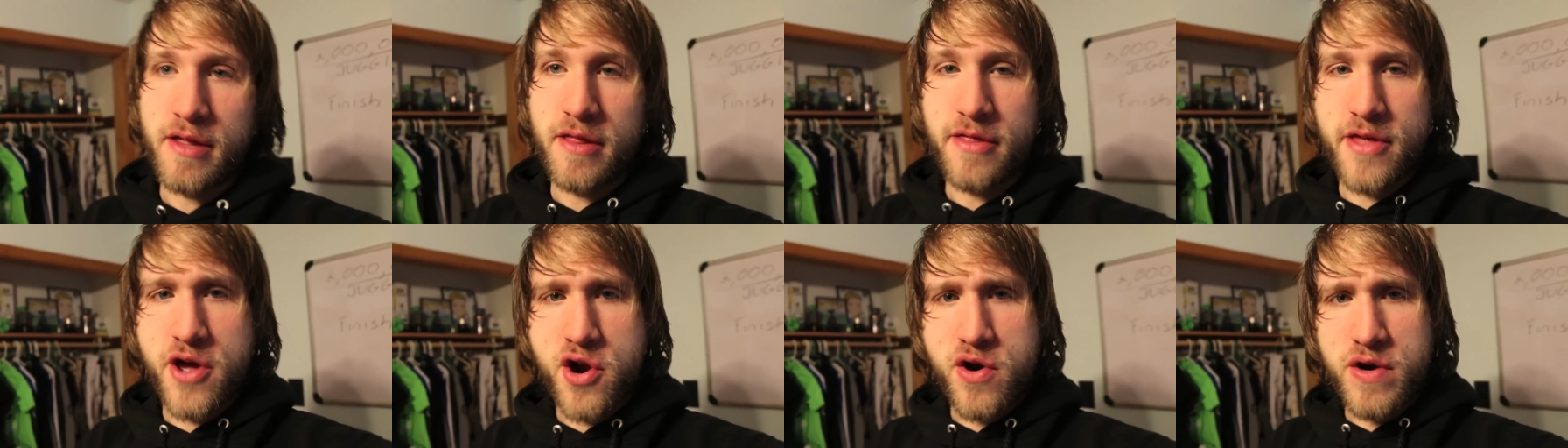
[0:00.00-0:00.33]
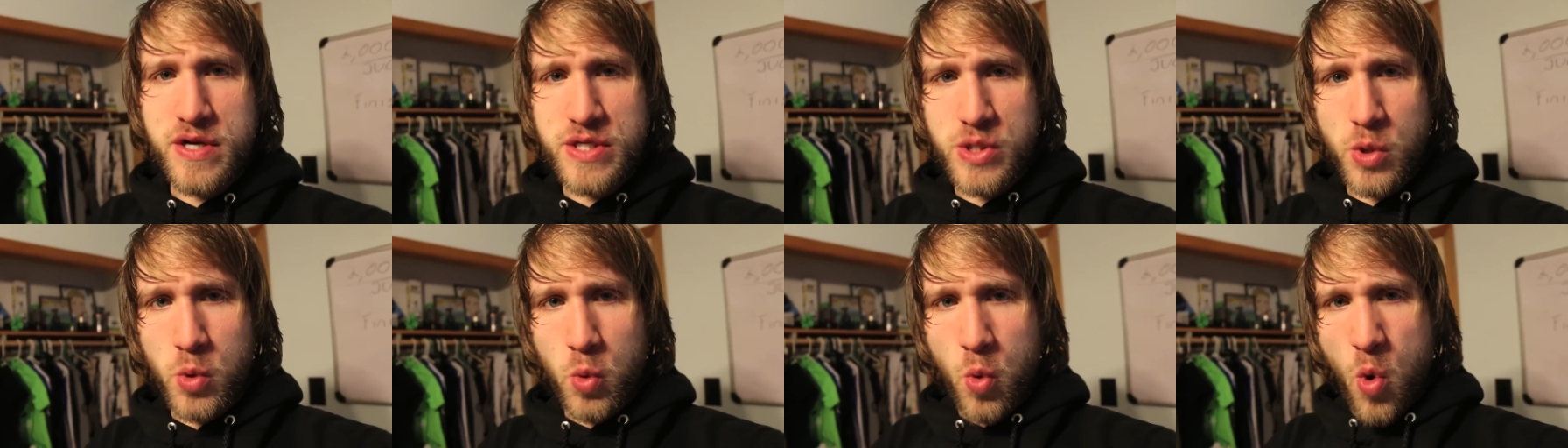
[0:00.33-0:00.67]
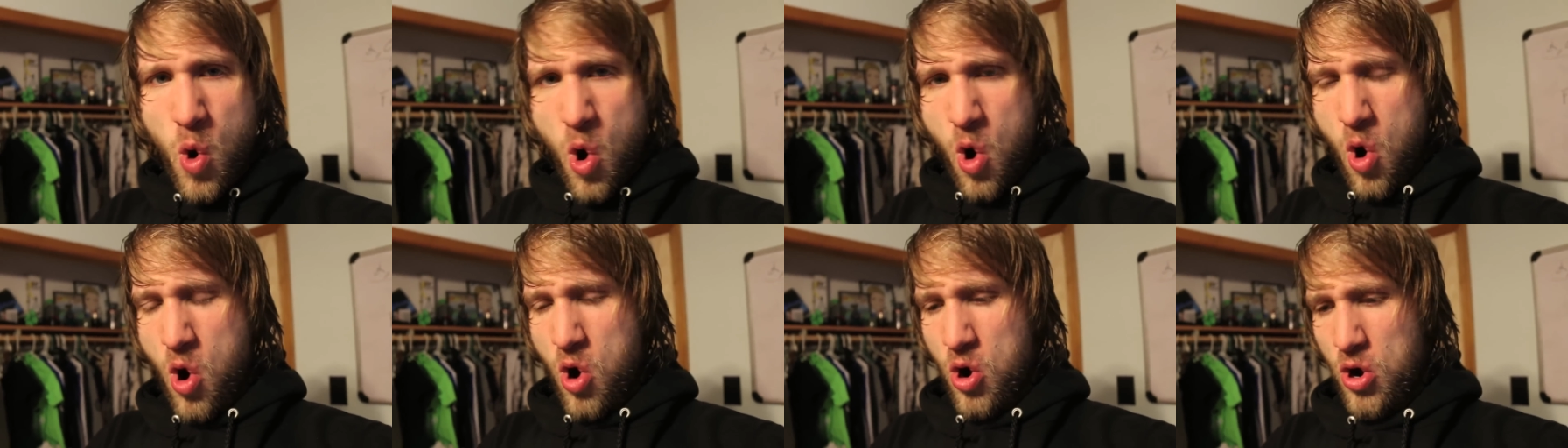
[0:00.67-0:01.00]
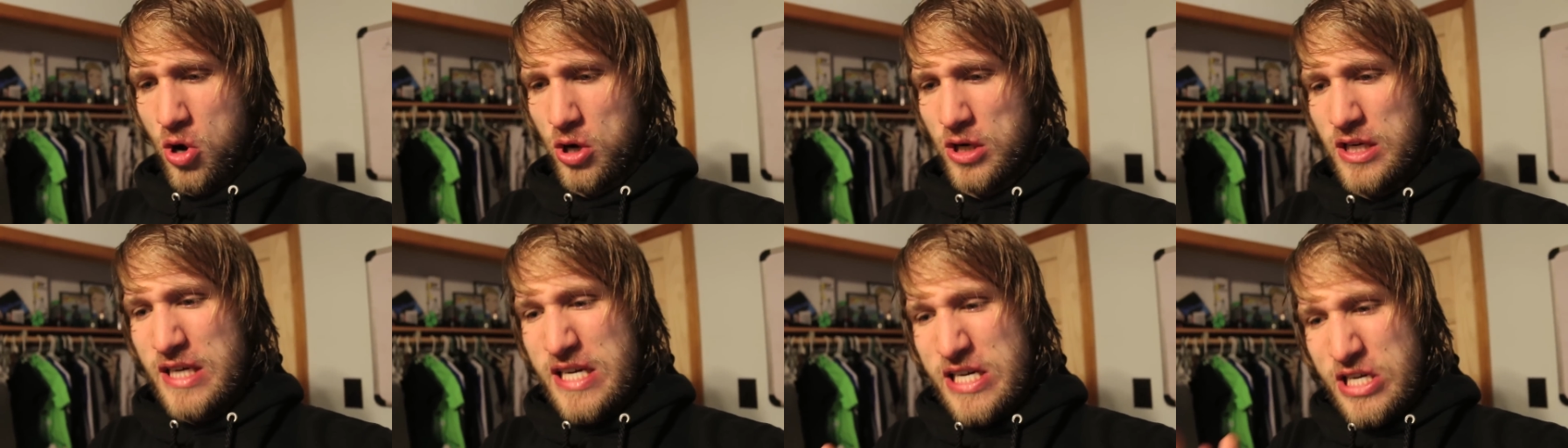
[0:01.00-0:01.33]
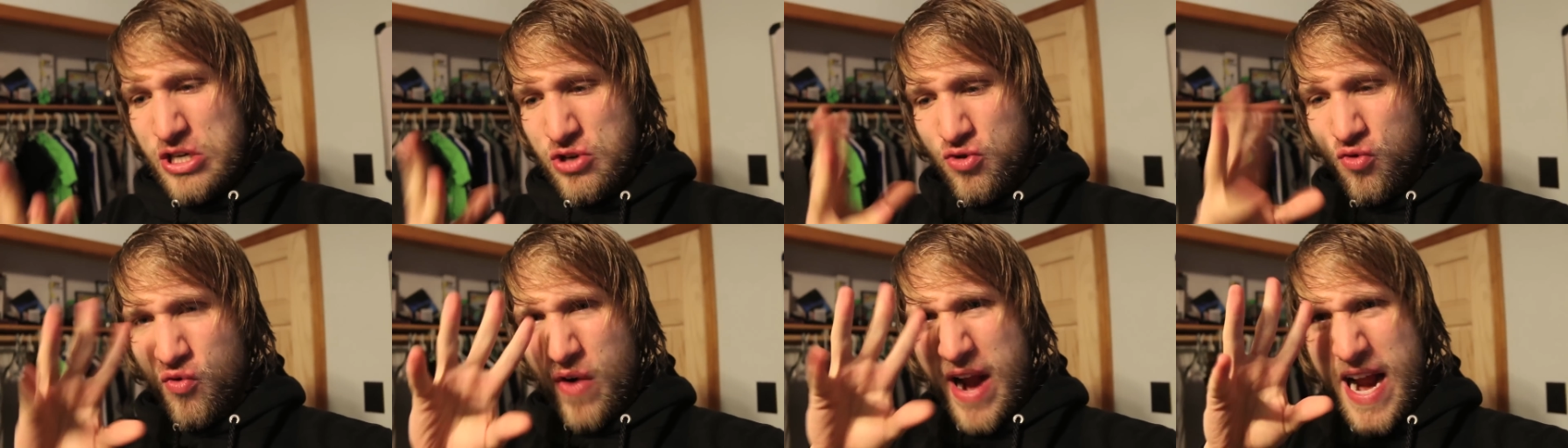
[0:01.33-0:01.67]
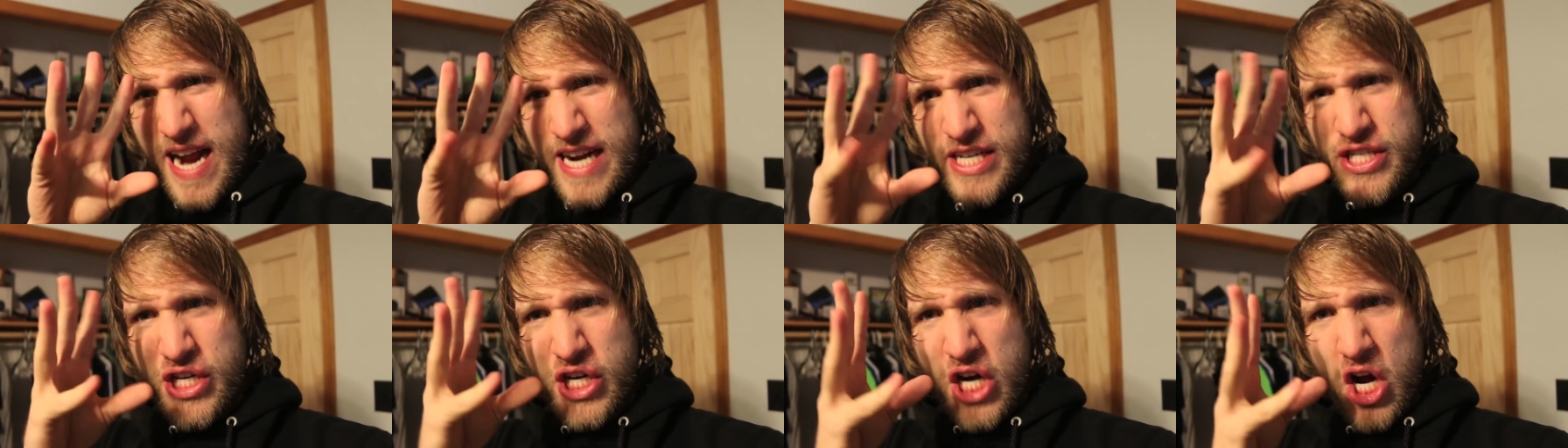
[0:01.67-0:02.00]
There is a war
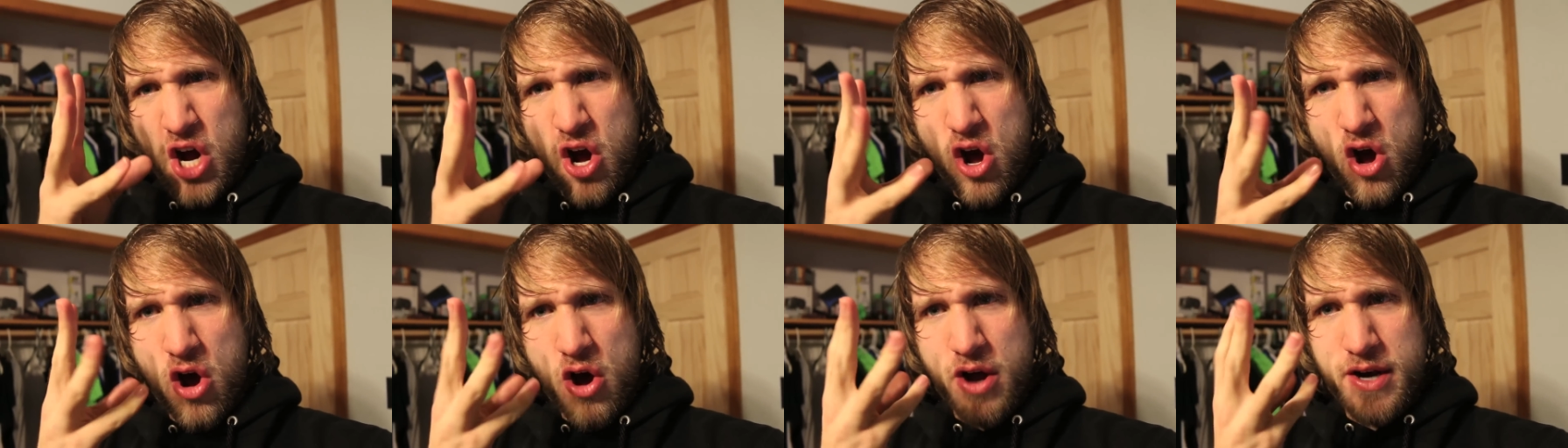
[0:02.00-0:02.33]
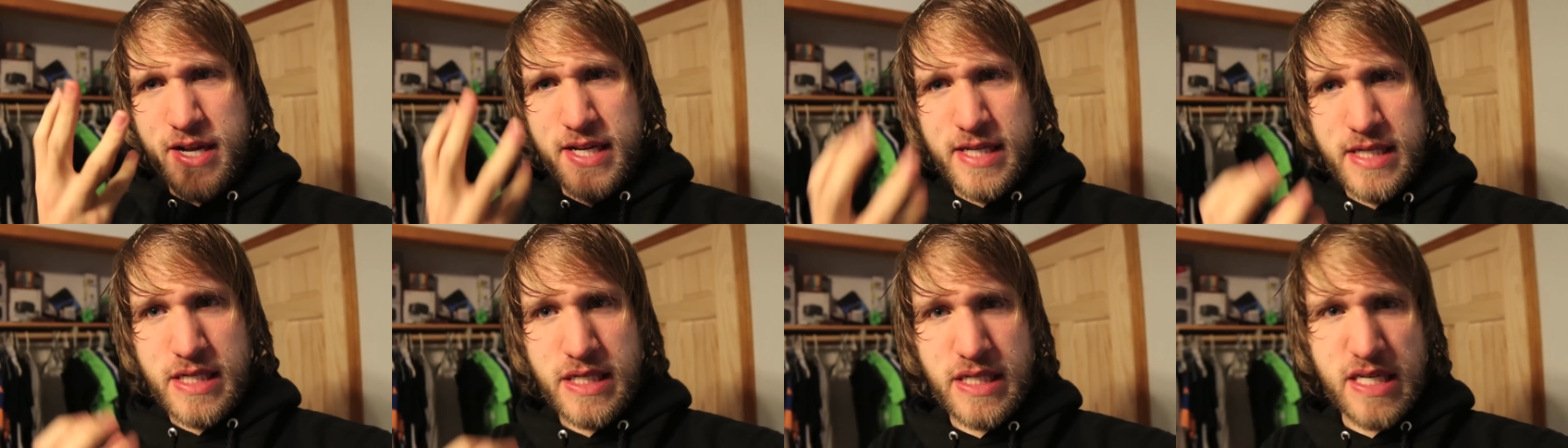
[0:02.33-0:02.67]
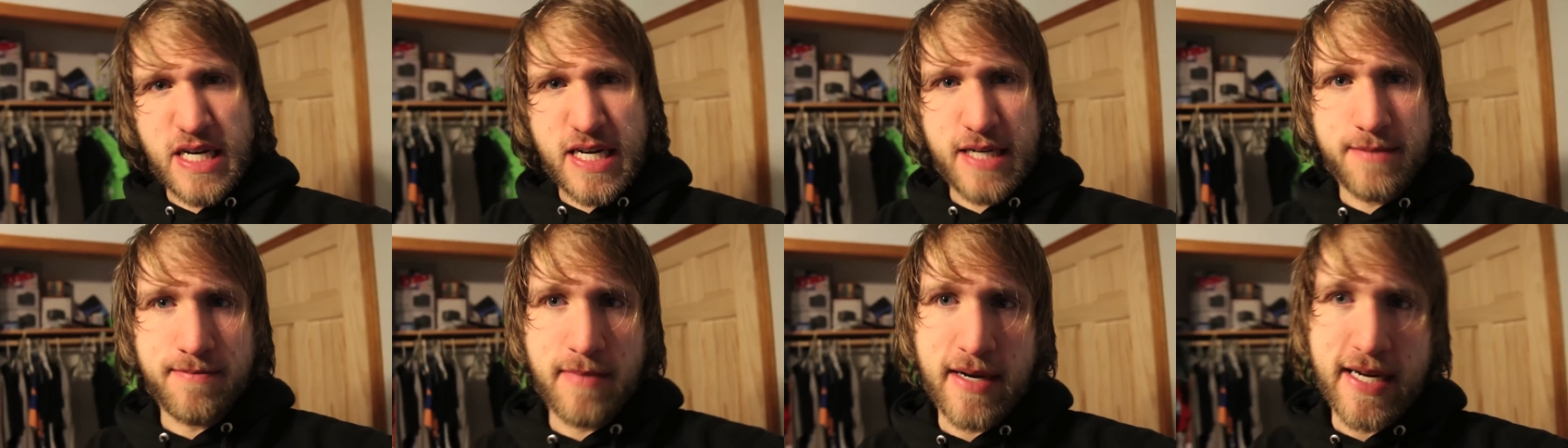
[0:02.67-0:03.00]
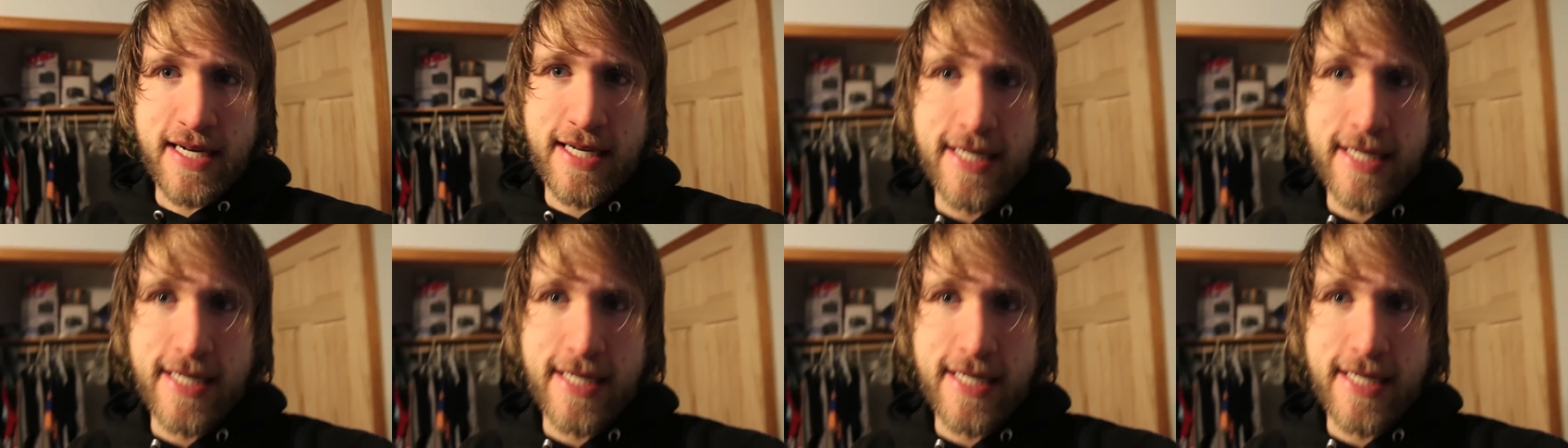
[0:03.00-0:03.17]
raging on inside my